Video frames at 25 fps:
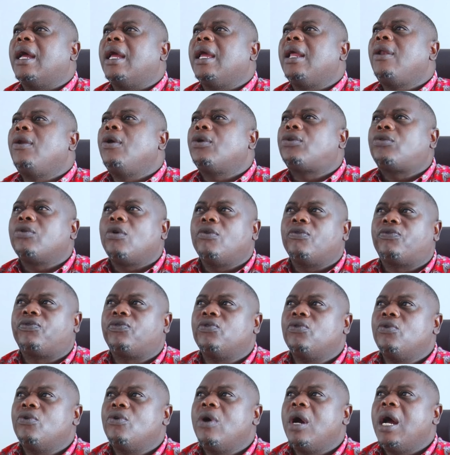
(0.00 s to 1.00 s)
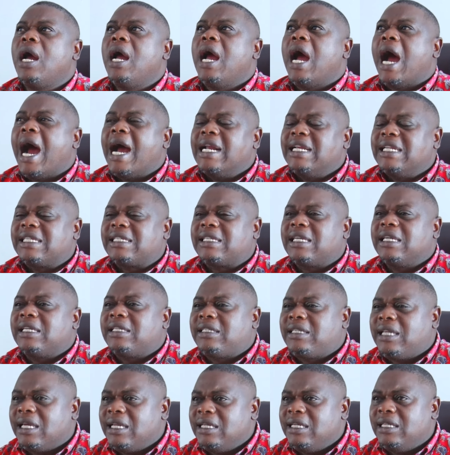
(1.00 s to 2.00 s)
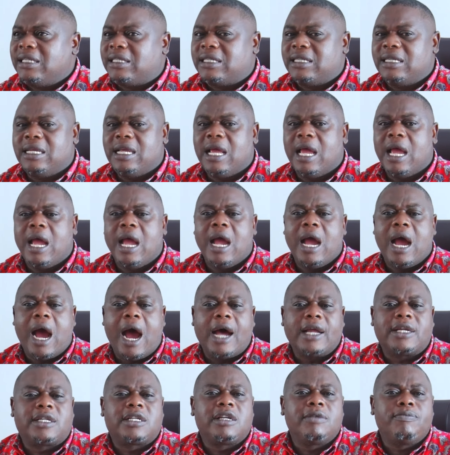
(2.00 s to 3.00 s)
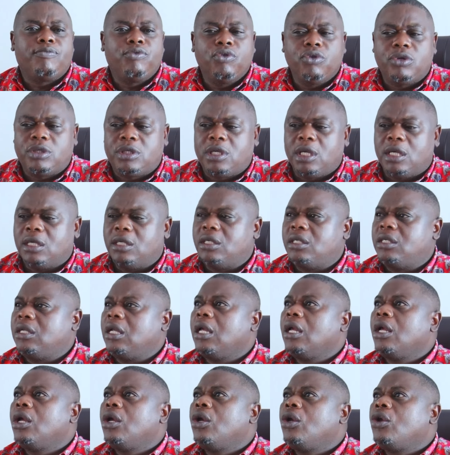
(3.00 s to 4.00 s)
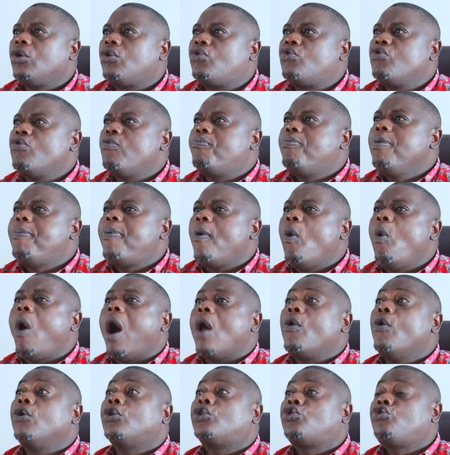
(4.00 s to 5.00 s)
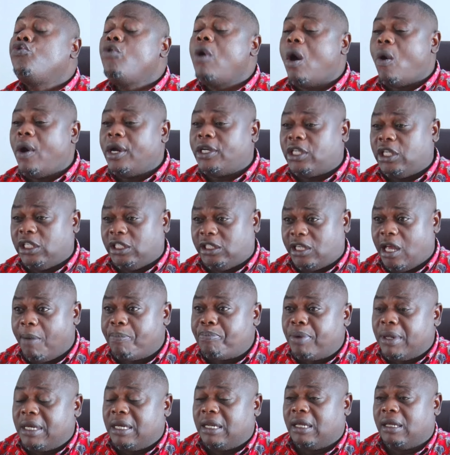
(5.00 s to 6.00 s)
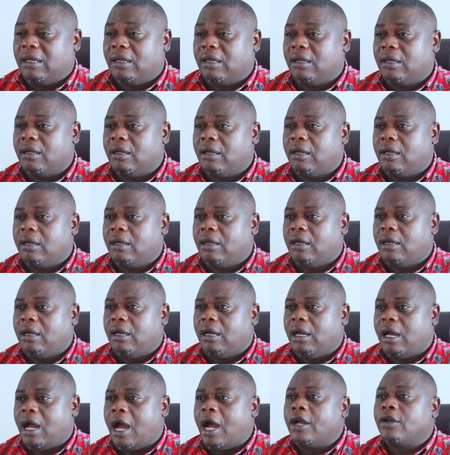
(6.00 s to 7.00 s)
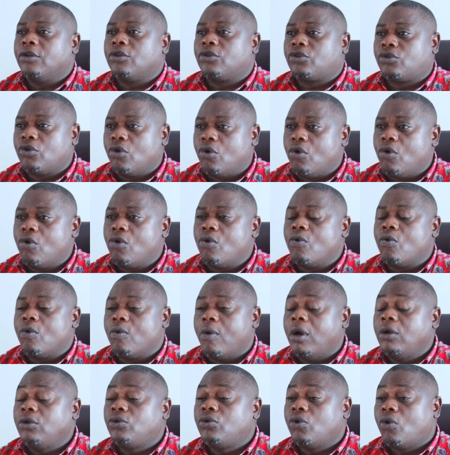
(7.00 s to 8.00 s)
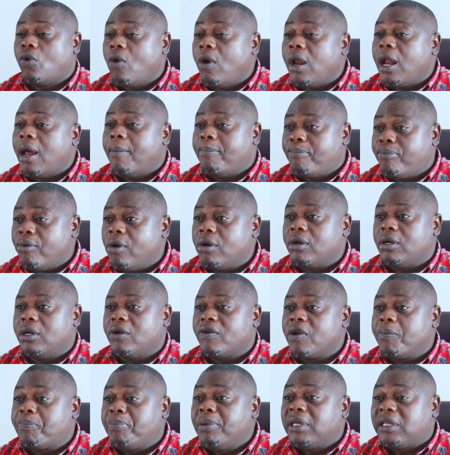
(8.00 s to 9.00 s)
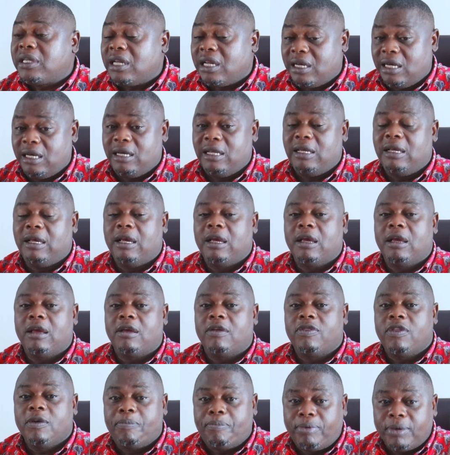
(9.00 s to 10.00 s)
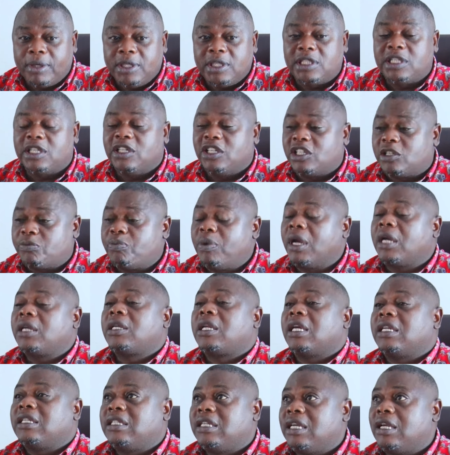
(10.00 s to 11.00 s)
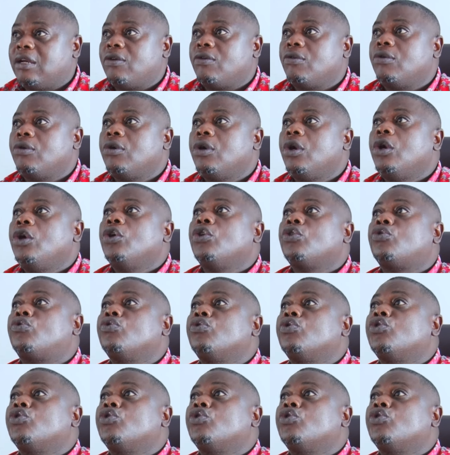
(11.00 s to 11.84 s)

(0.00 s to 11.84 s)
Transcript: a lot of uncertainty attributed to people who are not sure what is happening. And so we want to call upon repeatedly the police inspector general to